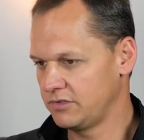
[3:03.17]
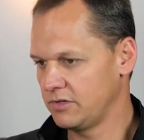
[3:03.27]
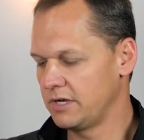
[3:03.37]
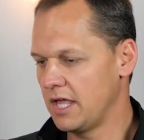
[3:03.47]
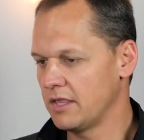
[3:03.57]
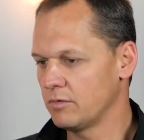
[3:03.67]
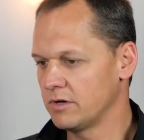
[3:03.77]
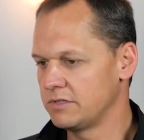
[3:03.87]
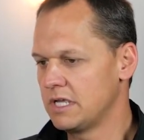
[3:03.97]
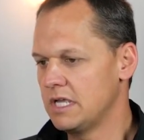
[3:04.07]
So in other
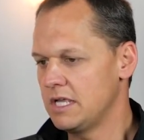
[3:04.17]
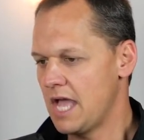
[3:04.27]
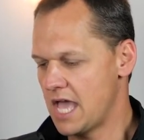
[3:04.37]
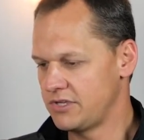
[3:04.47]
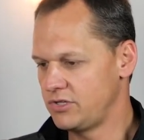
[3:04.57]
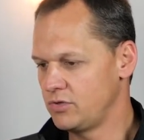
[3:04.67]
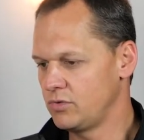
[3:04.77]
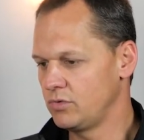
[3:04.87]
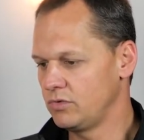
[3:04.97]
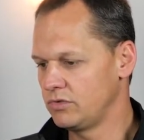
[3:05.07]
words, as
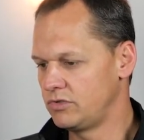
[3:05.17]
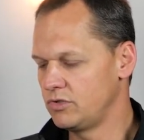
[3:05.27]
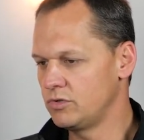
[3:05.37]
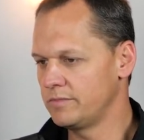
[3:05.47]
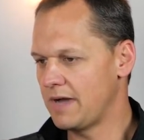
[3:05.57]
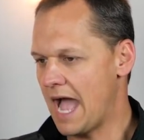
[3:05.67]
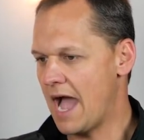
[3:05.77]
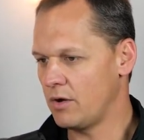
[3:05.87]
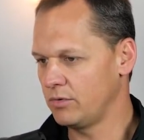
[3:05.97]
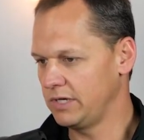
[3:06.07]
you zoom
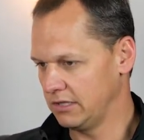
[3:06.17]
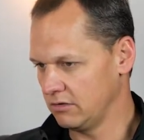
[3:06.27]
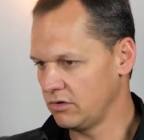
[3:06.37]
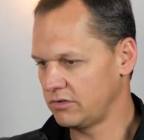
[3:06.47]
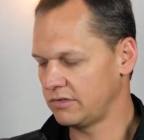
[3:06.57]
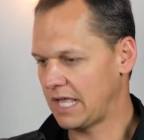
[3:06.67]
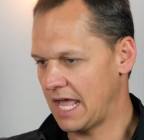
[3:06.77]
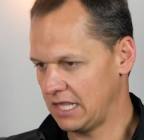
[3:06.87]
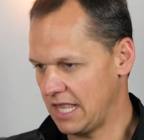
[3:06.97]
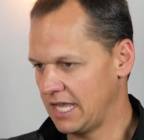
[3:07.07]
out, it looks
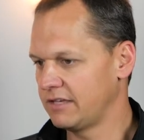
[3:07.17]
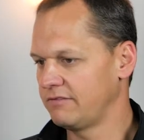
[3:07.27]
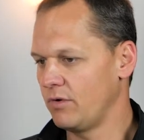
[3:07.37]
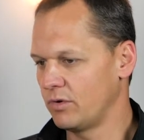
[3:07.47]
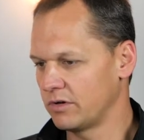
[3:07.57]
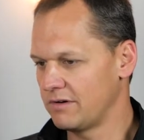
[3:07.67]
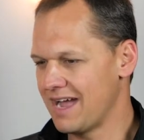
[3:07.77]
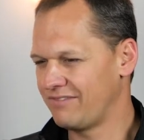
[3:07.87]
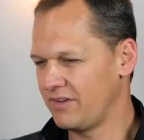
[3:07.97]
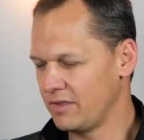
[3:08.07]
kind of like a
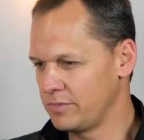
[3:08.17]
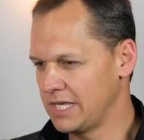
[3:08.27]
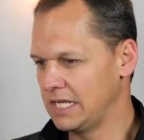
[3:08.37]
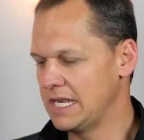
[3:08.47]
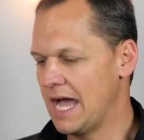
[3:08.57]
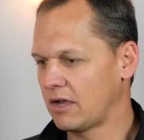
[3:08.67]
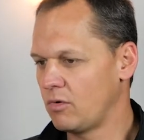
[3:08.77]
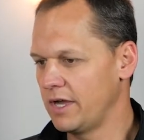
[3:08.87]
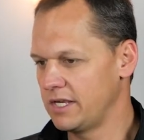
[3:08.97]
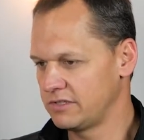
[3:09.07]
photograph, albeit not
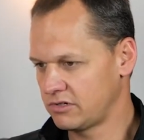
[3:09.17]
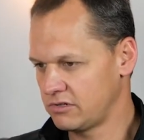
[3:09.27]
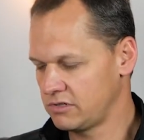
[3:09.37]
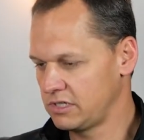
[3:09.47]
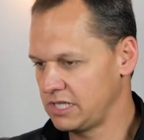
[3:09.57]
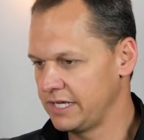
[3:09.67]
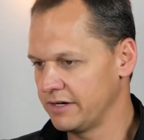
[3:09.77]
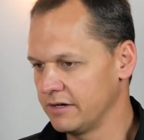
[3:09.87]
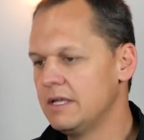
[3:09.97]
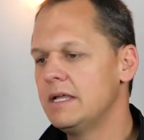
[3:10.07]
quite as
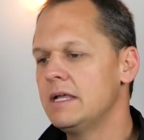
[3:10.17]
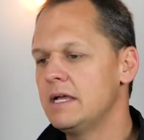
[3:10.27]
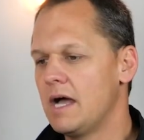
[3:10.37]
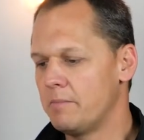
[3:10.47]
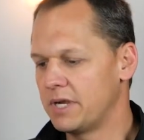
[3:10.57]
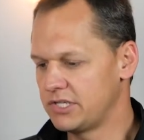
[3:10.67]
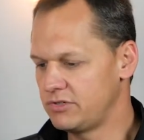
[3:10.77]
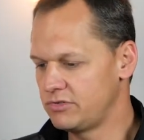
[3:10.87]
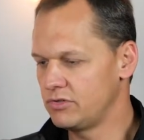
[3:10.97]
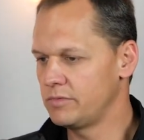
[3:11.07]
clear. But as you
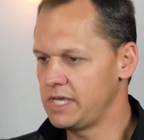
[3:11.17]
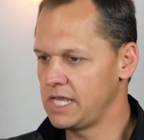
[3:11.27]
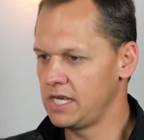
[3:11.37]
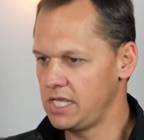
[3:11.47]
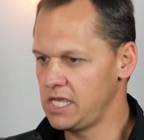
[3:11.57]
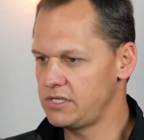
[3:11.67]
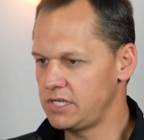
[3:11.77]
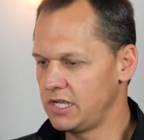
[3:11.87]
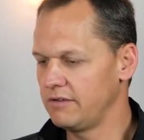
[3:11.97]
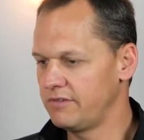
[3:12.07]
zoom in, each
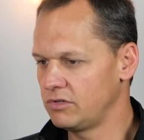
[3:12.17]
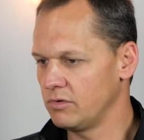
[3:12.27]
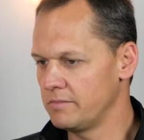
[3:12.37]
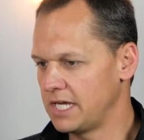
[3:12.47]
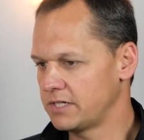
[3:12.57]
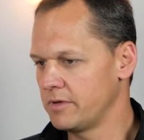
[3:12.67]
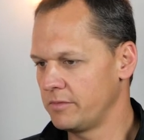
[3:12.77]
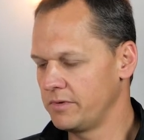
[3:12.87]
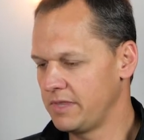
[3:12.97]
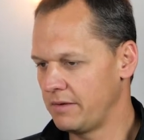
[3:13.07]
individual
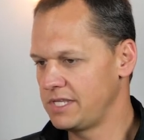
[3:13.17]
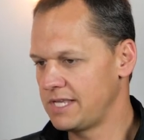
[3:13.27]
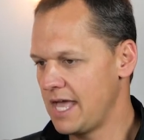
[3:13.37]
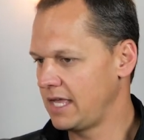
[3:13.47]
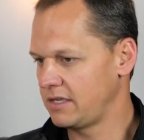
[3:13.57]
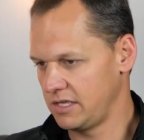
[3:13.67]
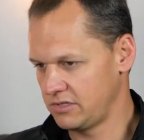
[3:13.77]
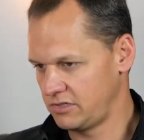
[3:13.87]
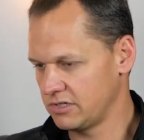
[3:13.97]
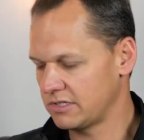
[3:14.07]
measurement that we take is
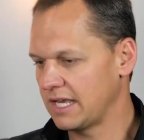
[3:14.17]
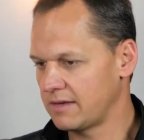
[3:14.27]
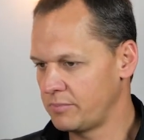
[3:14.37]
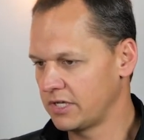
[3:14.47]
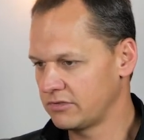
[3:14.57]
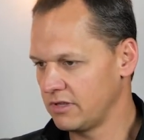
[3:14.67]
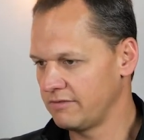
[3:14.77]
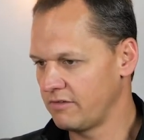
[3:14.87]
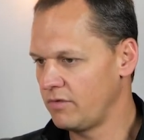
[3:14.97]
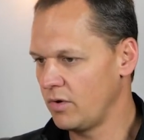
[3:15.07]
just like a pixel of
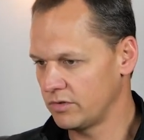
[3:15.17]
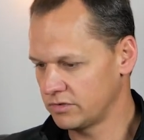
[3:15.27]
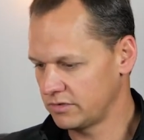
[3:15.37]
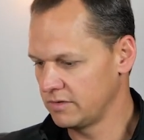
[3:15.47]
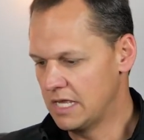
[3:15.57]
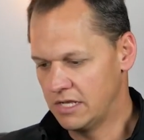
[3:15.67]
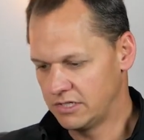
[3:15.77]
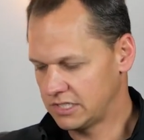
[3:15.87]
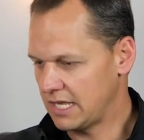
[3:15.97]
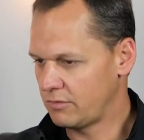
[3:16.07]
a photo. So
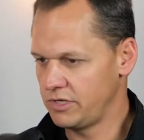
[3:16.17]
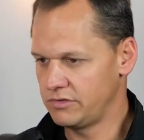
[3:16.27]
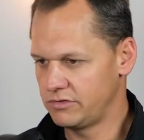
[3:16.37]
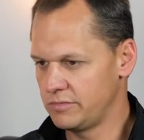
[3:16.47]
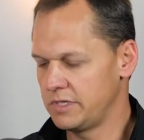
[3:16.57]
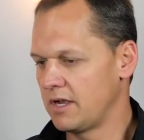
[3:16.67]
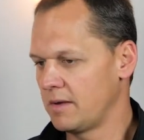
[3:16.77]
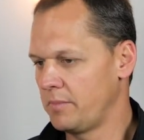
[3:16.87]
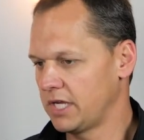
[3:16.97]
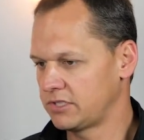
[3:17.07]
just like when you zoom in on a
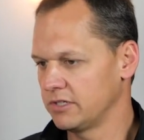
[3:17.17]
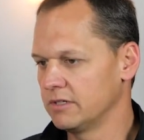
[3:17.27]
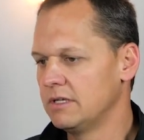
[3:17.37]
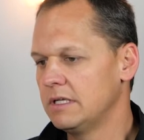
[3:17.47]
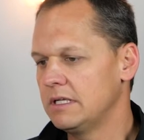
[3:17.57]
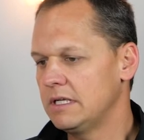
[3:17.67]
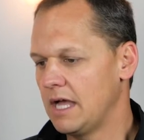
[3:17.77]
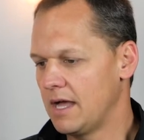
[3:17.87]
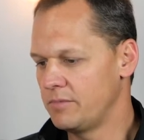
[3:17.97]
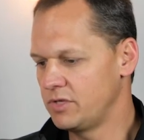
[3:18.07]
picture,
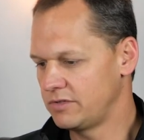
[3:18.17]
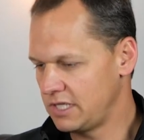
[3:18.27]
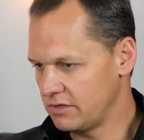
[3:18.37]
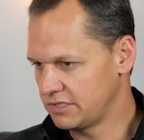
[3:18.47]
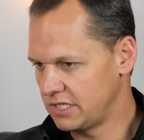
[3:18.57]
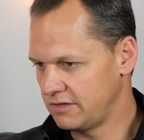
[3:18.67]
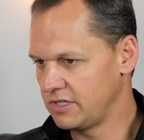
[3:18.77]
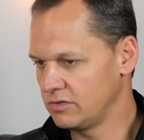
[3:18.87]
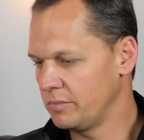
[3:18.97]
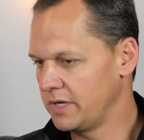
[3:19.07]
you see those
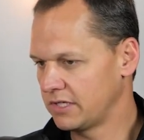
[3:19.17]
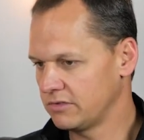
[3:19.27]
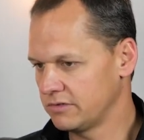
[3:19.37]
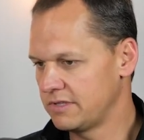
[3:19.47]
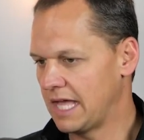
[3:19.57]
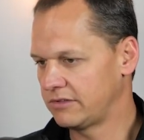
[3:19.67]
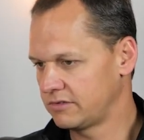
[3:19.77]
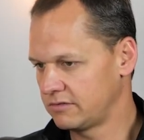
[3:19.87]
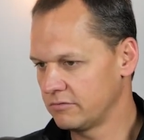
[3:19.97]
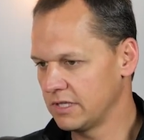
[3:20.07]
individual pixels.
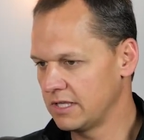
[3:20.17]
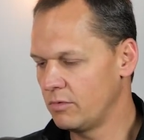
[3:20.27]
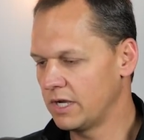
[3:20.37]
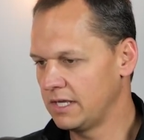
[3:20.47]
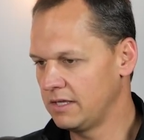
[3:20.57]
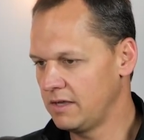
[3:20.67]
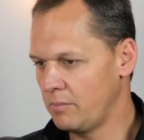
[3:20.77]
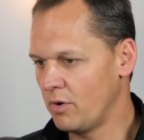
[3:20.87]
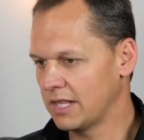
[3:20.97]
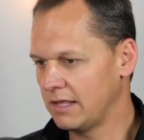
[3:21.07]
That's really what a
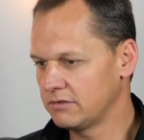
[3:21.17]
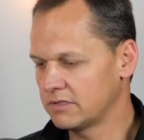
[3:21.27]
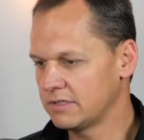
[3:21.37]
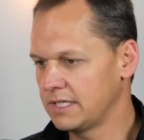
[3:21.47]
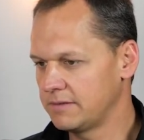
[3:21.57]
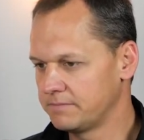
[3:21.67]
point cloud looks like.